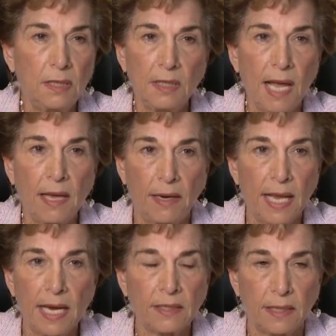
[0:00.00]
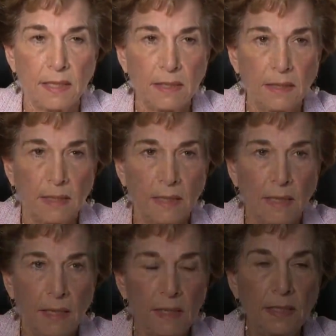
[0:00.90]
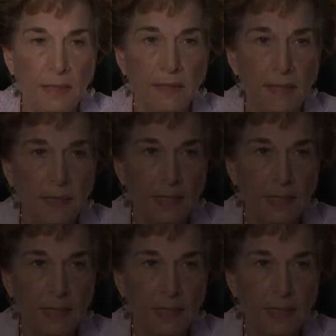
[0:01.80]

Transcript: is not an accident. This is an